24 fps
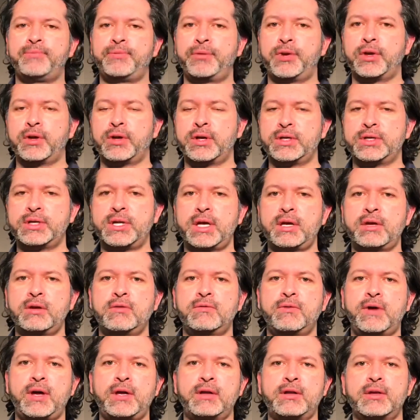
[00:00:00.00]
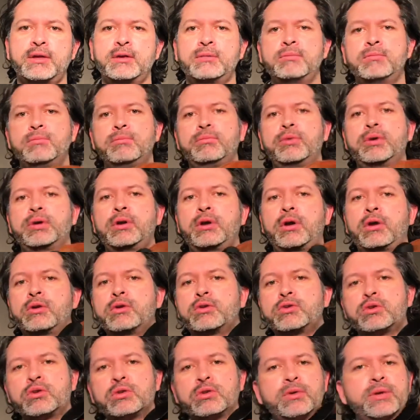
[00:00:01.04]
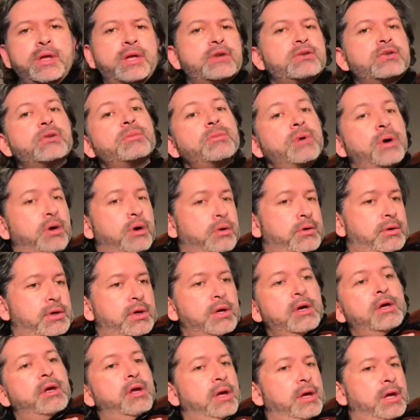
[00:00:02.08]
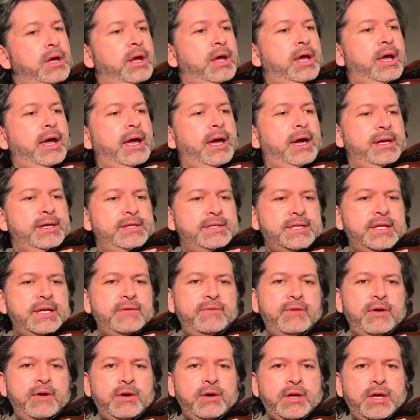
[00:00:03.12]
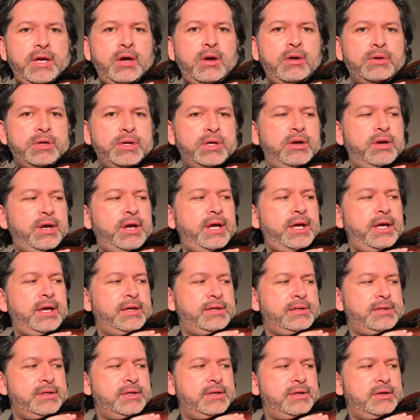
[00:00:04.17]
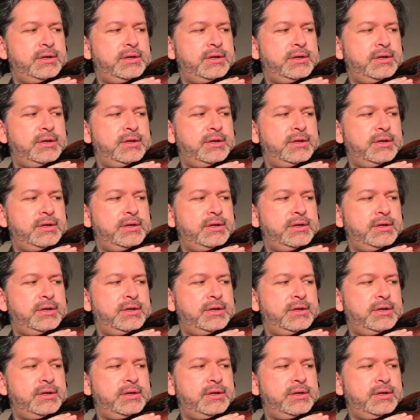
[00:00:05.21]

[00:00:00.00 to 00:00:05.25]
You're going to take your violin, put it on your shoulder without your bow, and instead of holding your hand